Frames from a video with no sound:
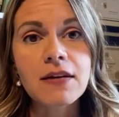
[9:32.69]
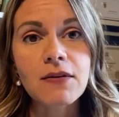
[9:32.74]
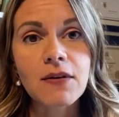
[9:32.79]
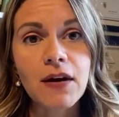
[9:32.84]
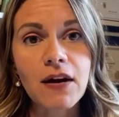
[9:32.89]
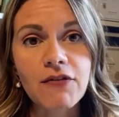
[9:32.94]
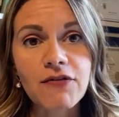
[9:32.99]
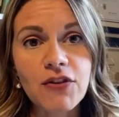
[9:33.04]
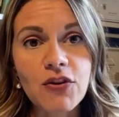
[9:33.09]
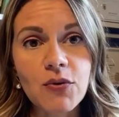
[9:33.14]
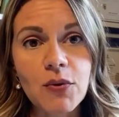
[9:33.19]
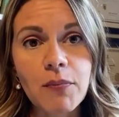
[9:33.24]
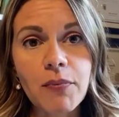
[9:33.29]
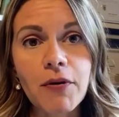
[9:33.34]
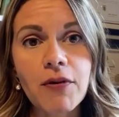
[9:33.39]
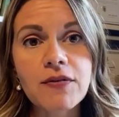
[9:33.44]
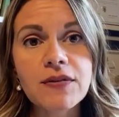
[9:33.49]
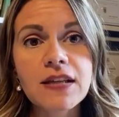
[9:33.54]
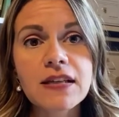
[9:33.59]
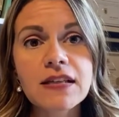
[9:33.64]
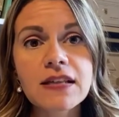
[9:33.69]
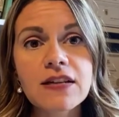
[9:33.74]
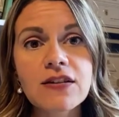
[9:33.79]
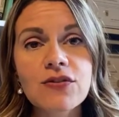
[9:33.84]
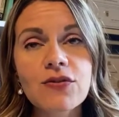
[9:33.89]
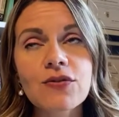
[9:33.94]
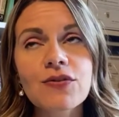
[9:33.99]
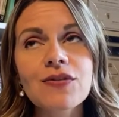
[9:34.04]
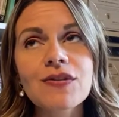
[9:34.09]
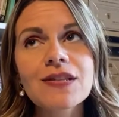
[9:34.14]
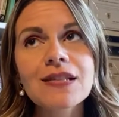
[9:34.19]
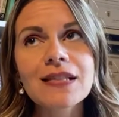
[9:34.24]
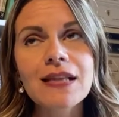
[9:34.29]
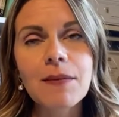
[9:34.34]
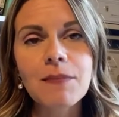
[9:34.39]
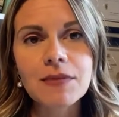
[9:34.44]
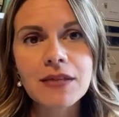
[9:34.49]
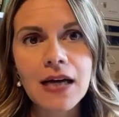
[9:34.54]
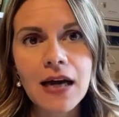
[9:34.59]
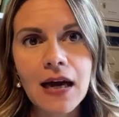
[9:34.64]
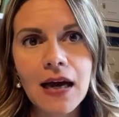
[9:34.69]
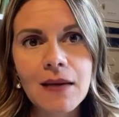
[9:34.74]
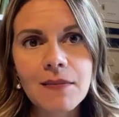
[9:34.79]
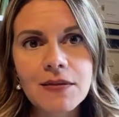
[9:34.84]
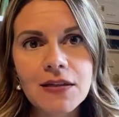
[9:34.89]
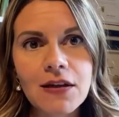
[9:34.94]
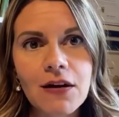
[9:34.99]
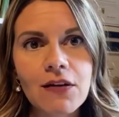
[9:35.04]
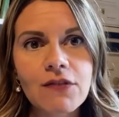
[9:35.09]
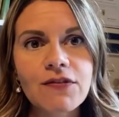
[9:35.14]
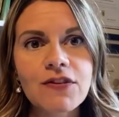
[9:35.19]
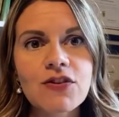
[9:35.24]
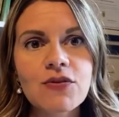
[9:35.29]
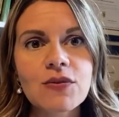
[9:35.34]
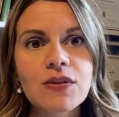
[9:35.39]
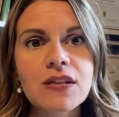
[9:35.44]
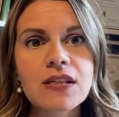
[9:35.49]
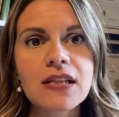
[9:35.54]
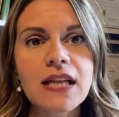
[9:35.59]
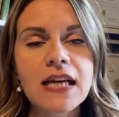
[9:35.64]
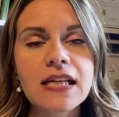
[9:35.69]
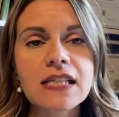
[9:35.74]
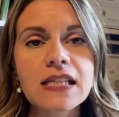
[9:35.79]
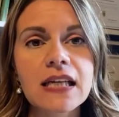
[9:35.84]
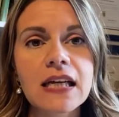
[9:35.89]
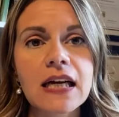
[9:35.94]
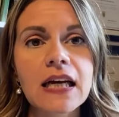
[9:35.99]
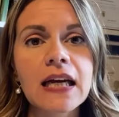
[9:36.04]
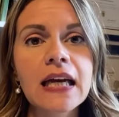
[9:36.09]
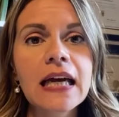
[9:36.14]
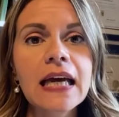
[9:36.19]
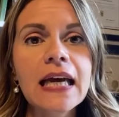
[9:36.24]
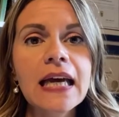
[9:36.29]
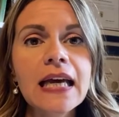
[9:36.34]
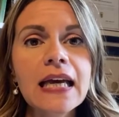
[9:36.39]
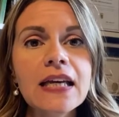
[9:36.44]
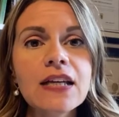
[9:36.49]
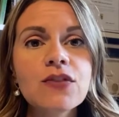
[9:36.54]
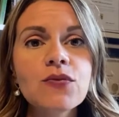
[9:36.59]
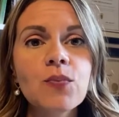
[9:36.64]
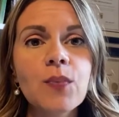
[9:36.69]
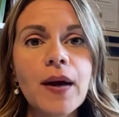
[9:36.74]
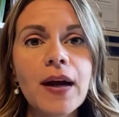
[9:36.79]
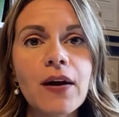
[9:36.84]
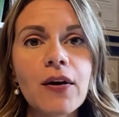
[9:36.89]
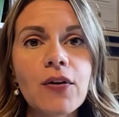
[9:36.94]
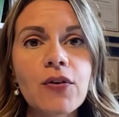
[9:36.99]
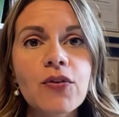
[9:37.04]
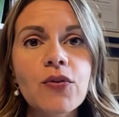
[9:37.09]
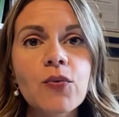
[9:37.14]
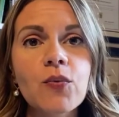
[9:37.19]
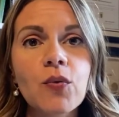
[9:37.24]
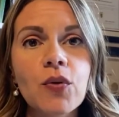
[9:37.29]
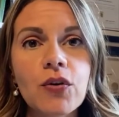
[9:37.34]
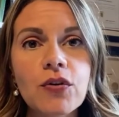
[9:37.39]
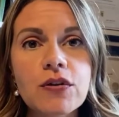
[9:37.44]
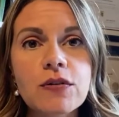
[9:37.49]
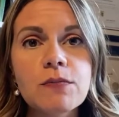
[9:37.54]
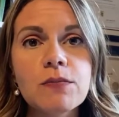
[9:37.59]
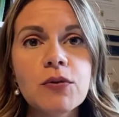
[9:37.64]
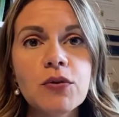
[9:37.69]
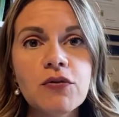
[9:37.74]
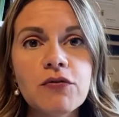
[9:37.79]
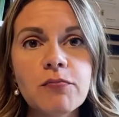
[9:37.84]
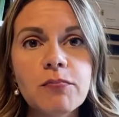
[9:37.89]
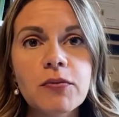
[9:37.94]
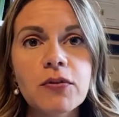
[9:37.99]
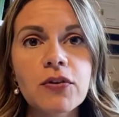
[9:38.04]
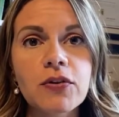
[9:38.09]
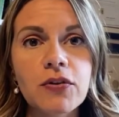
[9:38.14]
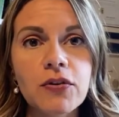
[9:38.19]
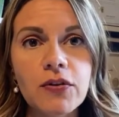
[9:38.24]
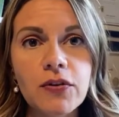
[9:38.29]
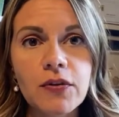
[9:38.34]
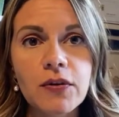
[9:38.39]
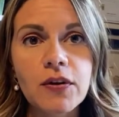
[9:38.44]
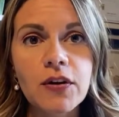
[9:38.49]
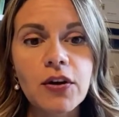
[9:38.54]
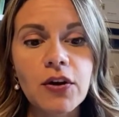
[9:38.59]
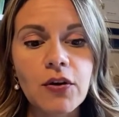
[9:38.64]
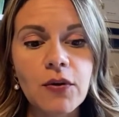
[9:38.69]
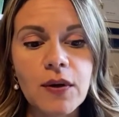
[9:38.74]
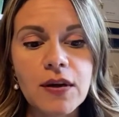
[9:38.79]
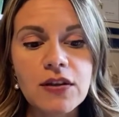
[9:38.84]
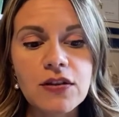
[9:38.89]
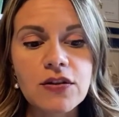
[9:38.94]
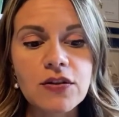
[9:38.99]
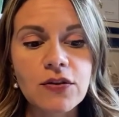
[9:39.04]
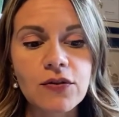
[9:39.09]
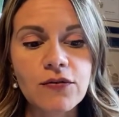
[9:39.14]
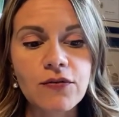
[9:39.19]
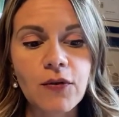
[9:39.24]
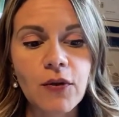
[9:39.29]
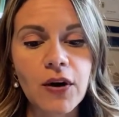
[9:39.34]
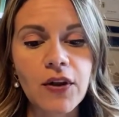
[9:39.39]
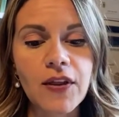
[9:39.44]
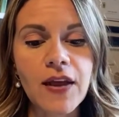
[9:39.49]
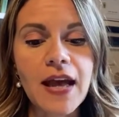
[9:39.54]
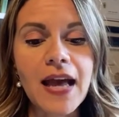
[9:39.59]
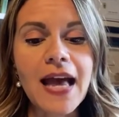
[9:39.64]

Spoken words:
A visual processing disorder, sometimes called visual dyslexia, is where the words move, blur, and so forth.